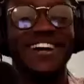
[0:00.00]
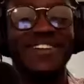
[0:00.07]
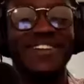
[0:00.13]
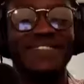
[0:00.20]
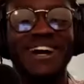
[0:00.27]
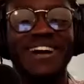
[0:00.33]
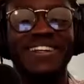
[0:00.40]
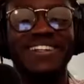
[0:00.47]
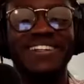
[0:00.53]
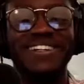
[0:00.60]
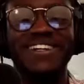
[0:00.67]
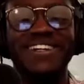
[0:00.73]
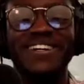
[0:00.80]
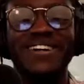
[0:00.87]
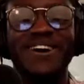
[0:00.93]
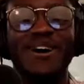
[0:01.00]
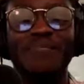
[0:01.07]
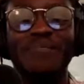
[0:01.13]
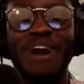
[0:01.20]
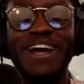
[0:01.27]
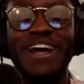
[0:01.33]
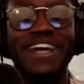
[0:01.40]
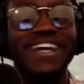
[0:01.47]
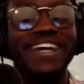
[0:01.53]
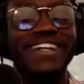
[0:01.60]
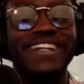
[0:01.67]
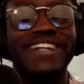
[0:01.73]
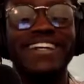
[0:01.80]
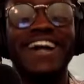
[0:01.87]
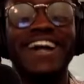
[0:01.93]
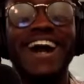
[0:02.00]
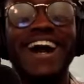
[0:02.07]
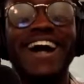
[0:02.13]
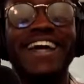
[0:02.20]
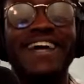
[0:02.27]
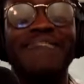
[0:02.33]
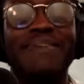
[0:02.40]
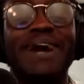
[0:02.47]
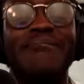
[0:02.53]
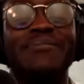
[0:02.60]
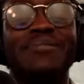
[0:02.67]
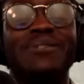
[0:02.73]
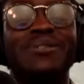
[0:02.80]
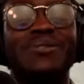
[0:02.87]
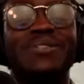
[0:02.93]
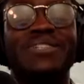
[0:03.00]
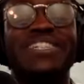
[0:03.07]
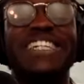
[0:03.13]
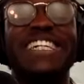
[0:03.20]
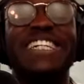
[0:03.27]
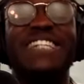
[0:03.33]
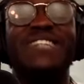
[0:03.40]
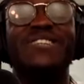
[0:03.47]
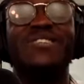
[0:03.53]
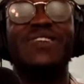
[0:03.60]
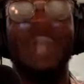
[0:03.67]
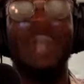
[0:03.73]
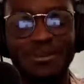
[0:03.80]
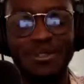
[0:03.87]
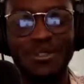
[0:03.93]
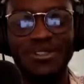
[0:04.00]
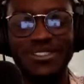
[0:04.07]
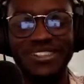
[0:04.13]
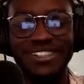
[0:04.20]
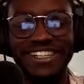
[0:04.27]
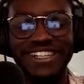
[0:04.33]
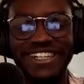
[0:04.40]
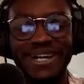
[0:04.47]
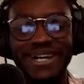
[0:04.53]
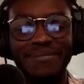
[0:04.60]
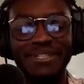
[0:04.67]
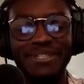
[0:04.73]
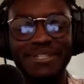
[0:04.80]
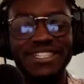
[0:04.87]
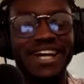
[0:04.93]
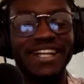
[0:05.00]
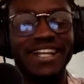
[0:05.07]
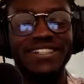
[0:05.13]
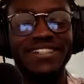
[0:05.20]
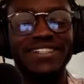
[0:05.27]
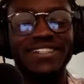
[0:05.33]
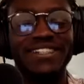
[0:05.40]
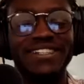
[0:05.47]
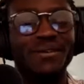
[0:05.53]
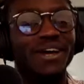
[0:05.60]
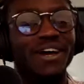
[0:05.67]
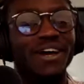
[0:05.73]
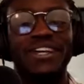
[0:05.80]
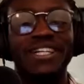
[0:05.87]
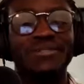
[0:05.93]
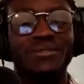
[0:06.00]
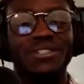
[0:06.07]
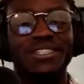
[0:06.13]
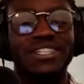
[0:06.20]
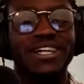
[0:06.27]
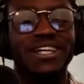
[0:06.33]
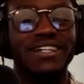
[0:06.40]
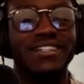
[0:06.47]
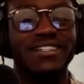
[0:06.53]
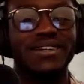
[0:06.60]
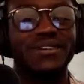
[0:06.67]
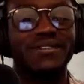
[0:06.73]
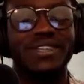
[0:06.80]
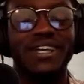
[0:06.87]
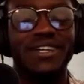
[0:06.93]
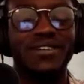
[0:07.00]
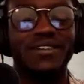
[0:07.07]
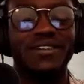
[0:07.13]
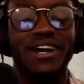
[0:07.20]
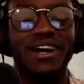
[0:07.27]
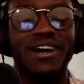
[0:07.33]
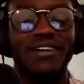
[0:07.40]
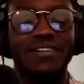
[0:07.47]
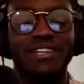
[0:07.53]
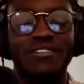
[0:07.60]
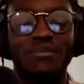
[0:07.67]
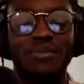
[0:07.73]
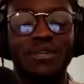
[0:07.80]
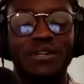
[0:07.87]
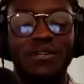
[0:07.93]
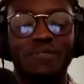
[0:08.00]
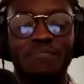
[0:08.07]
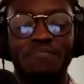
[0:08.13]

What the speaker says: about it. On my end, I am absolutely incredible. And I'm excited that we have a guest with us today. So thank you, Kyle. Thanks for being here.